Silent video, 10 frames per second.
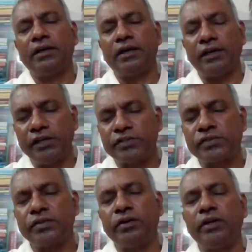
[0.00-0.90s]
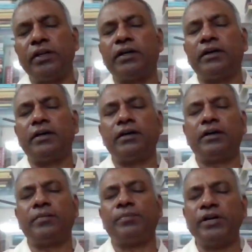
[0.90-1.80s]
its own
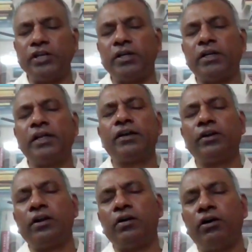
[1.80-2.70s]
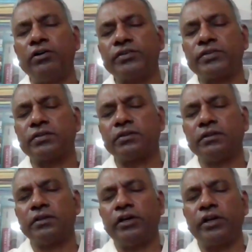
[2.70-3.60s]
particular laws,
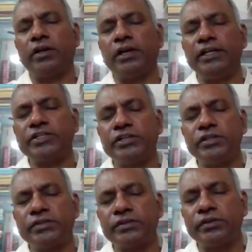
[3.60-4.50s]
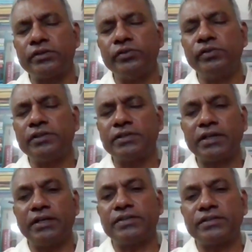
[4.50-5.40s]
regulations, rules
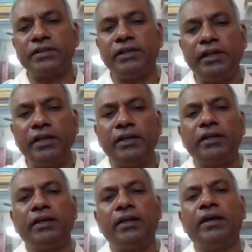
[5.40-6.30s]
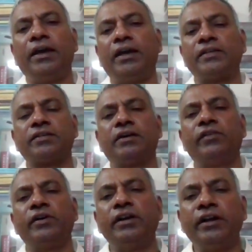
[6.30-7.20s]
concerning
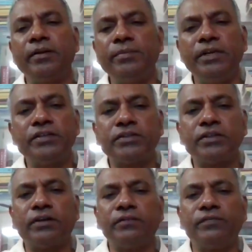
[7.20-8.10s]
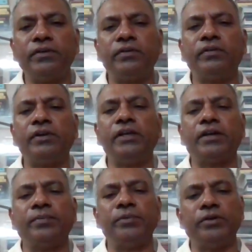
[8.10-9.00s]
extraordinary minister of Holy
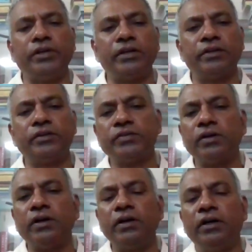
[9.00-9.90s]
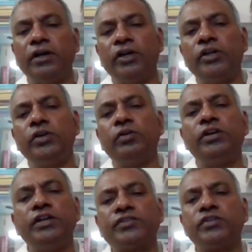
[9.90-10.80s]
Communion. So
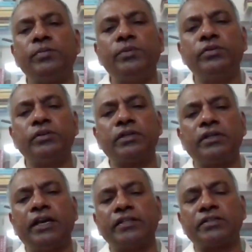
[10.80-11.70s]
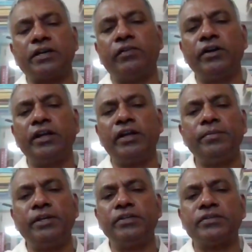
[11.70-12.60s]
you distribute, the
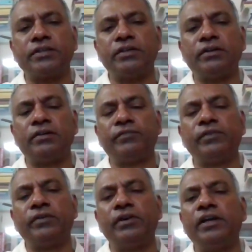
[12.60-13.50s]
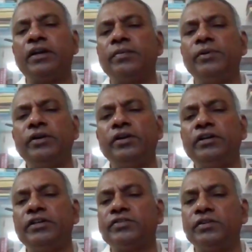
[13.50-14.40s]
extraordinary minister of Holy
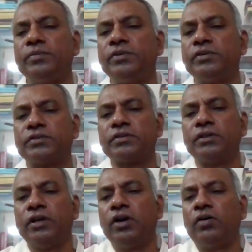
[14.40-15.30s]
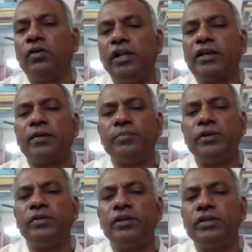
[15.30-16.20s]
Communion distributes Holy
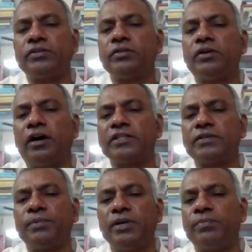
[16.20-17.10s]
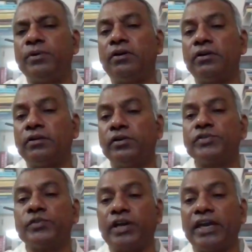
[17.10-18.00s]
Communion to God's people on
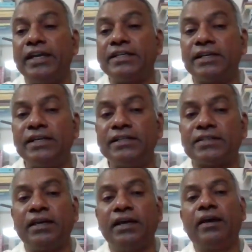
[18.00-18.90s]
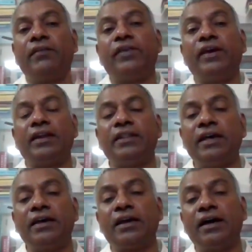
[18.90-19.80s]
those occasions where
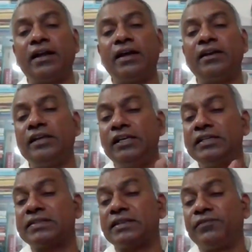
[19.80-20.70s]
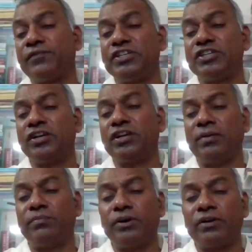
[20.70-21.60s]
there are an insufficient
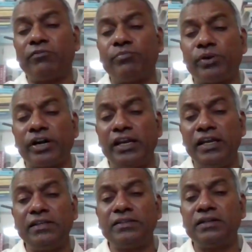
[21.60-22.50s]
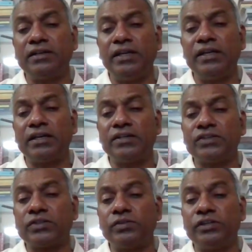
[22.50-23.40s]
number of priests and
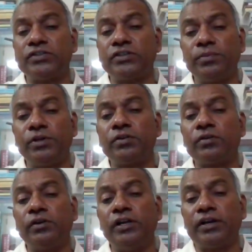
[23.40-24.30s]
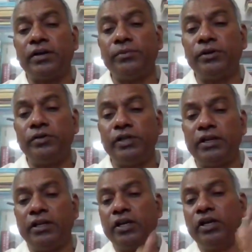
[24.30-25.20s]
deacons to distribute Holy
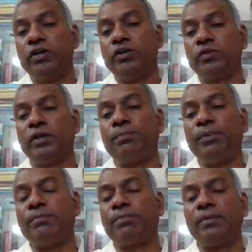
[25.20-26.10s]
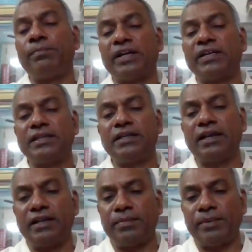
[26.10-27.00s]
Communion to the people present
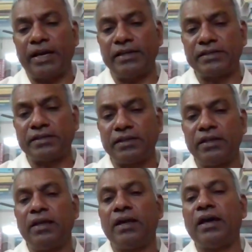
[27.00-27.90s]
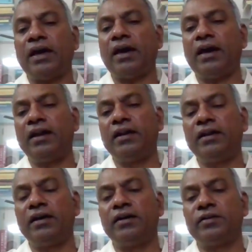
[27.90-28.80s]
at the Mass and
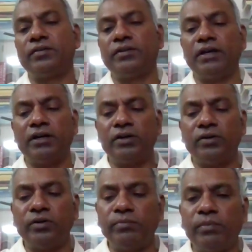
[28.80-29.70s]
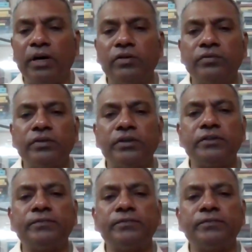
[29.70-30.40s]
to the homebound.